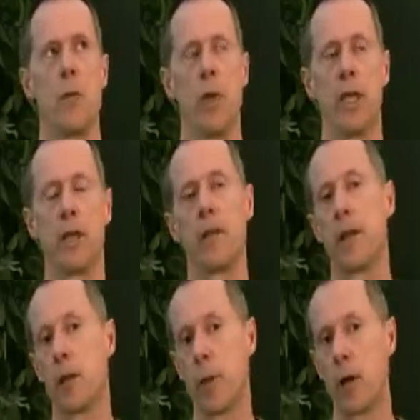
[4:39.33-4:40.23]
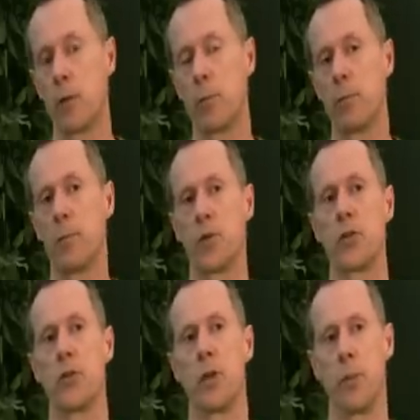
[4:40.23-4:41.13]
beginning to think about
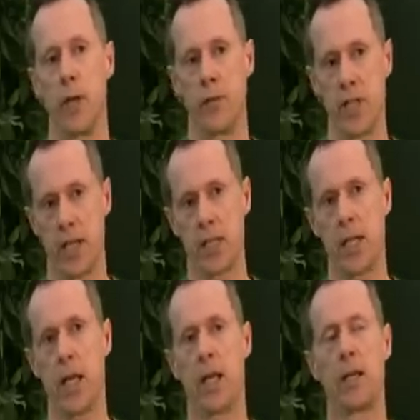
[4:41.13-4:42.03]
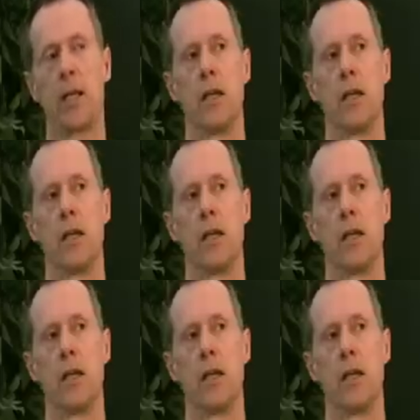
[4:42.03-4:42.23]
pursuing pain for sex again,